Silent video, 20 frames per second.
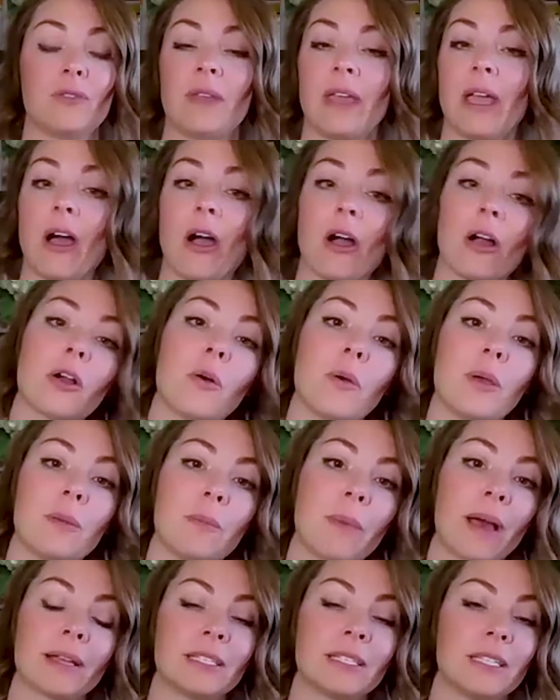They are going
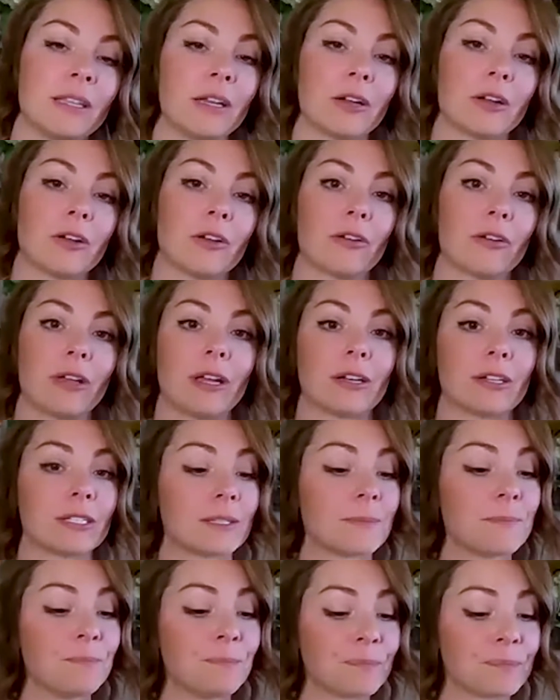back to their
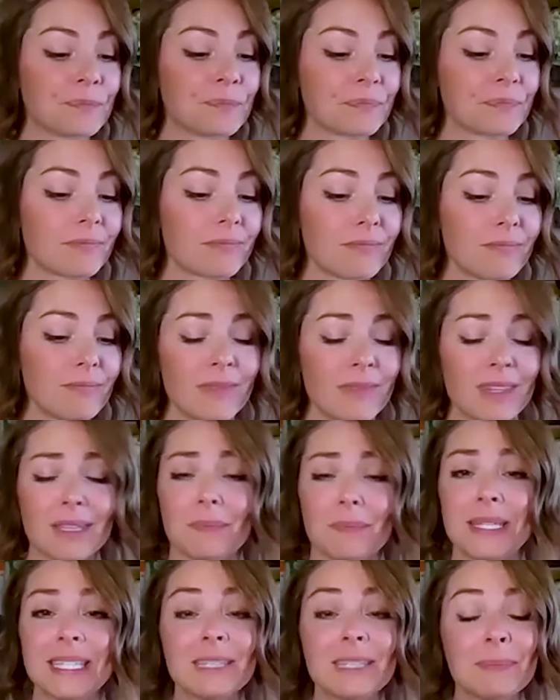careers.
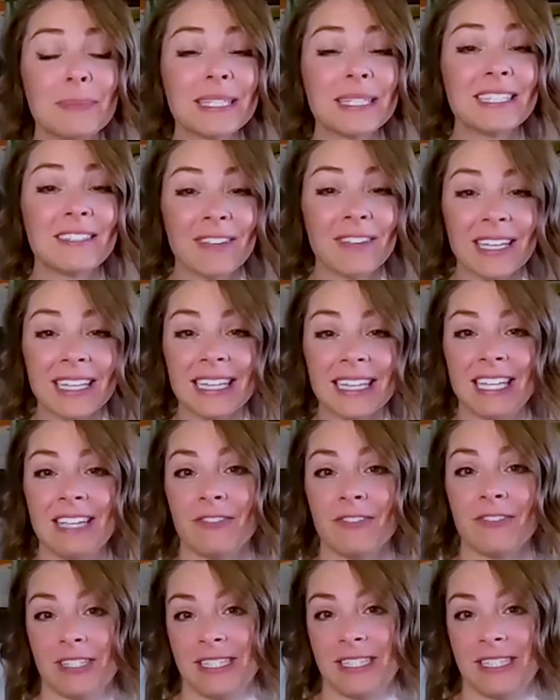But specifically for